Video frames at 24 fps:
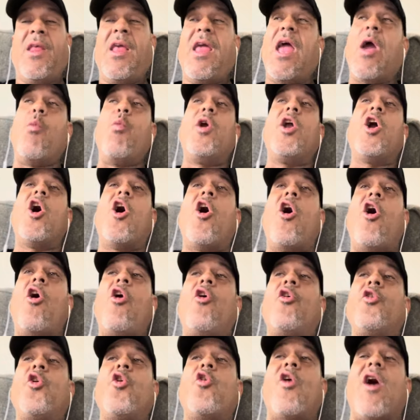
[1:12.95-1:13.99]
And we
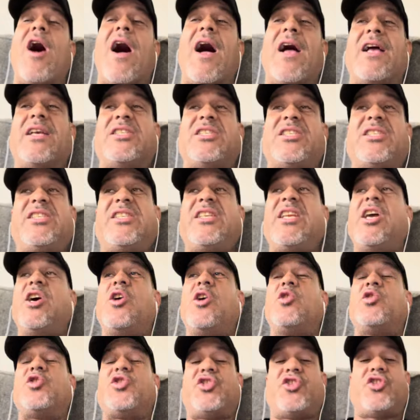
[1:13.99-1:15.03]
all know I
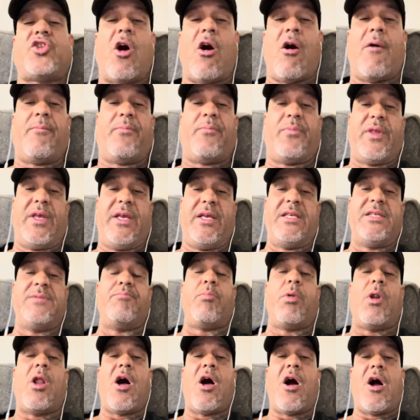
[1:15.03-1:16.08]
still stomp these
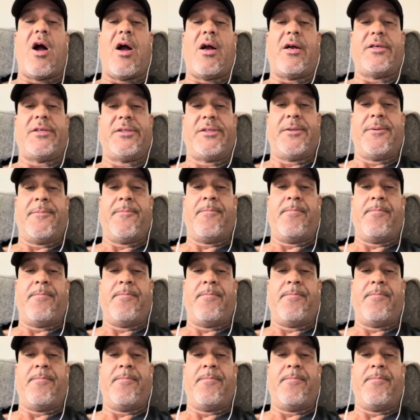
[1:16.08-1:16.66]
blocks.